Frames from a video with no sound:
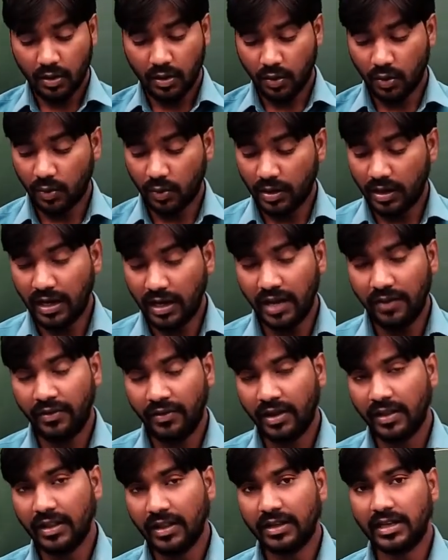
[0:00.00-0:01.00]
Who are
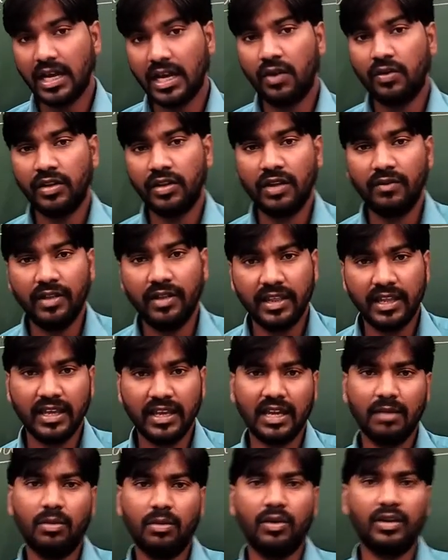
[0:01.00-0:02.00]
living in the town, they will
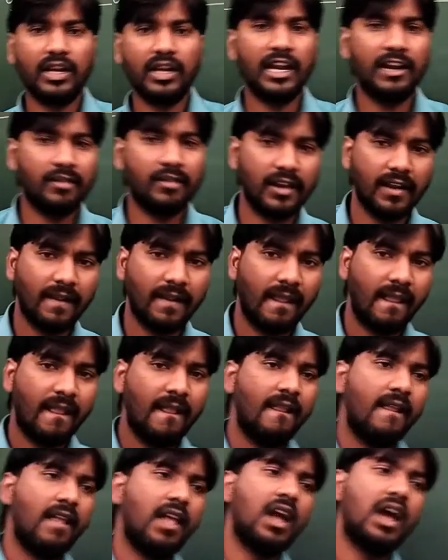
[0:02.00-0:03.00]
think about country,
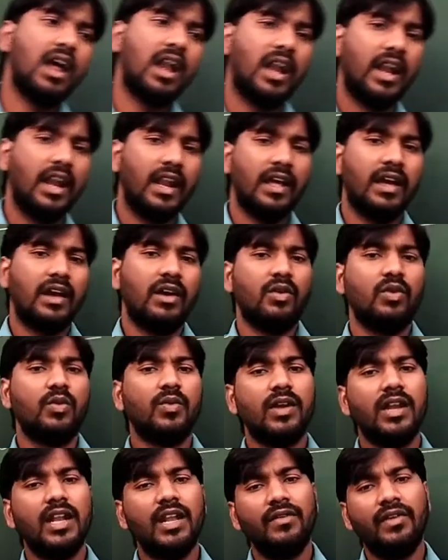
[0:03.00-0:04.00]
and
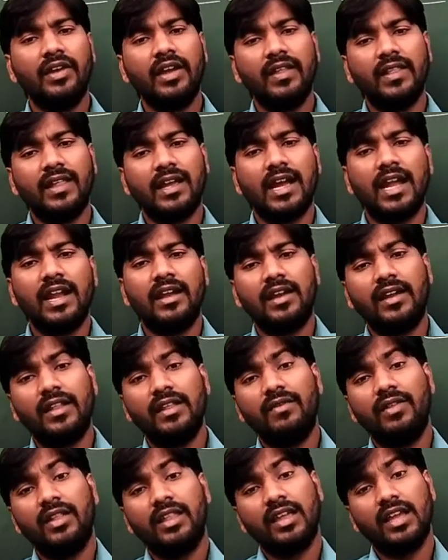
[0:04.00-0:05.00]
who are living in the country,
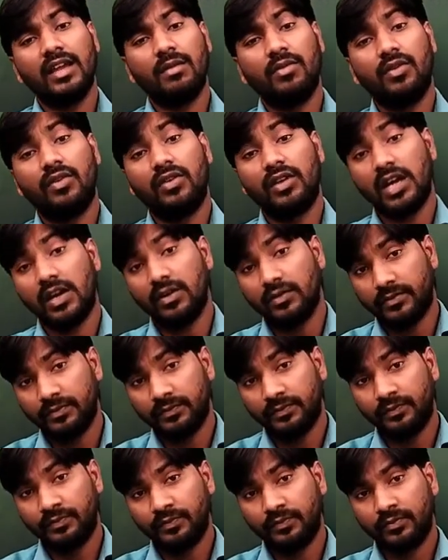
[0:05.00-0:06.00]
they will think about
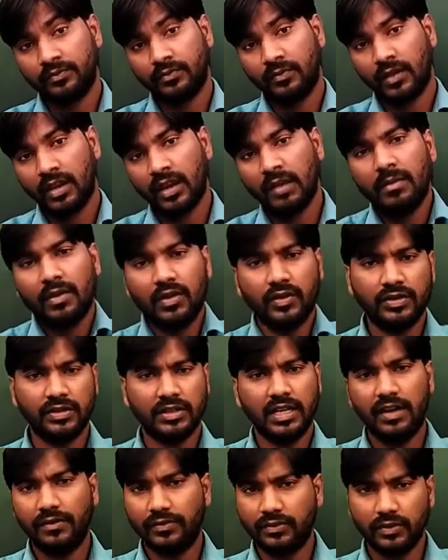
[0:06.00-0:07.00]
town.
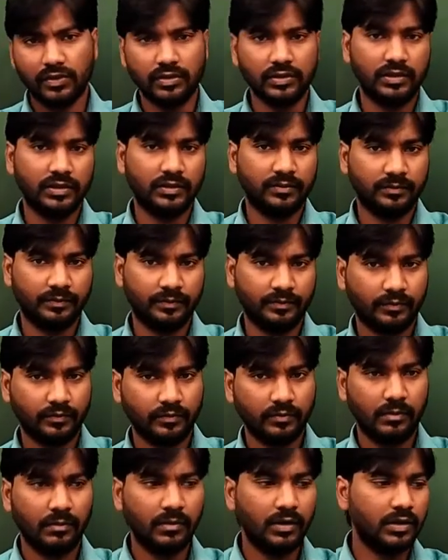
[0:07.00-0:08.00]
Because, of course,
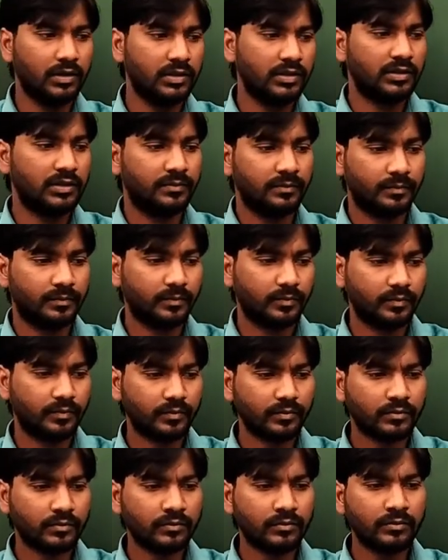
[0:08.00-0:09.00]
because
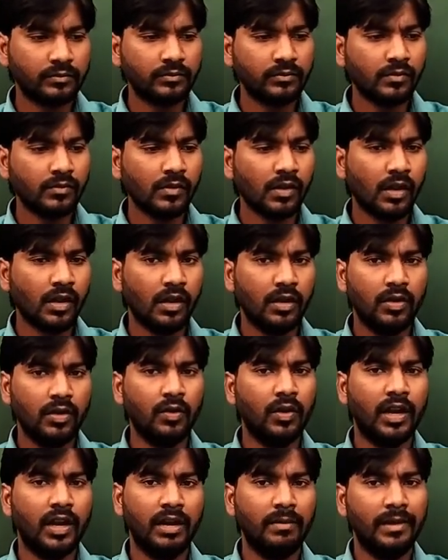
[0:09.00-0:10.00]

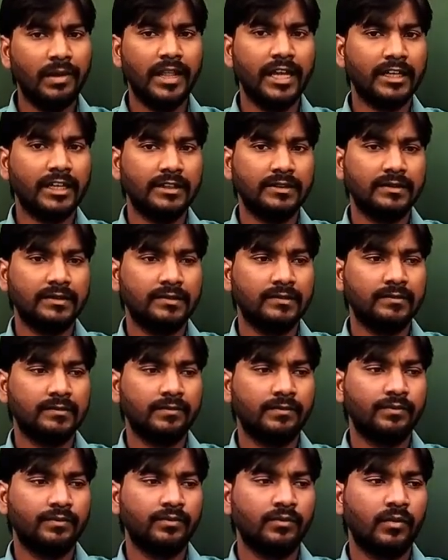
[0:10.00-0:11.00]
you are in Medak
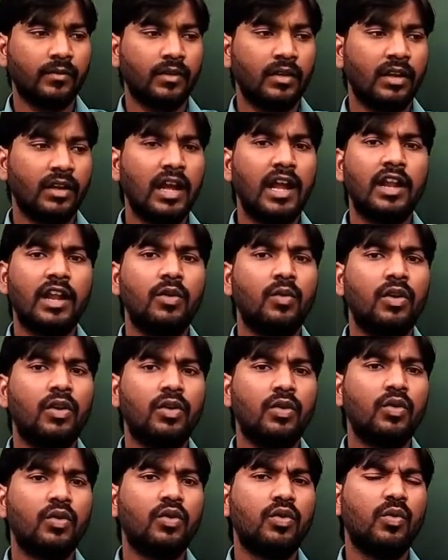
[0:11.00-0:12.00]
and you want
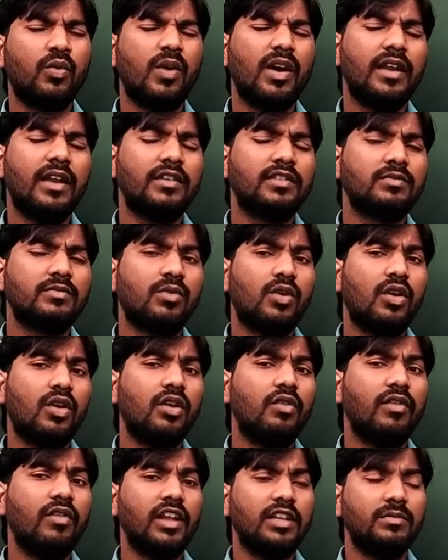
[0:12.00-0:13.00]
to go to very small
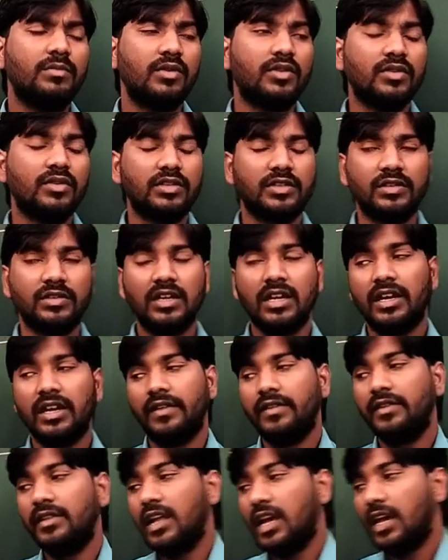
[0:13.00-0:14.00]
village, because
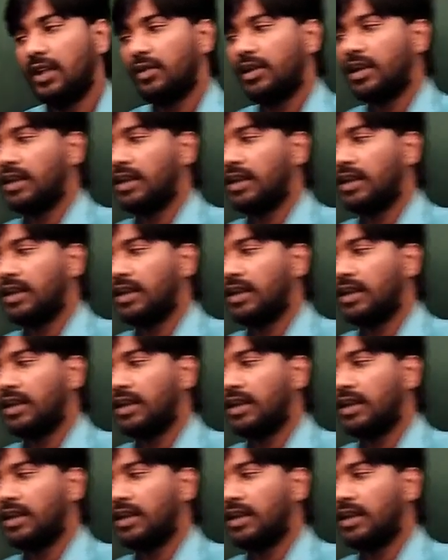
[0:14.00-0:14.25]
there you